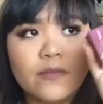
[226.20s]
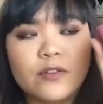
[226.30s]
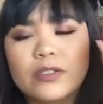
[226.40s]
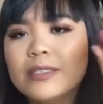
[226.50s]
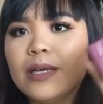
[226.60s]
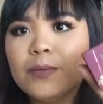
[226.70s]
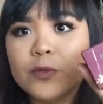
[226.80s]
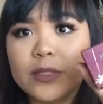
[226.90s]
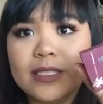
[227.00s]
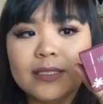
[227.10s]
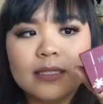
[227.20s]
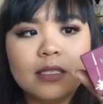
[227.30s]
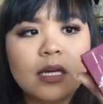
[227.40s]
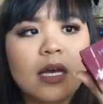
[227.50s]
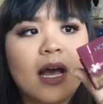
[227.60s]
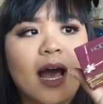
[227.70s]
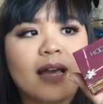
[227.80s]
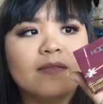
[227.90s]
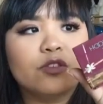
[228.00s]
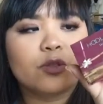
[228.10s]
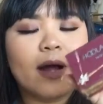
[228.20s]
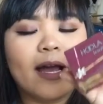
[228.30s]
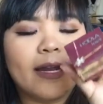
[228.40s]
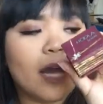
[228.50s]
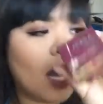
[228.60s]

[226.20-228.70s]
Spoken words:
For some reason, I have tried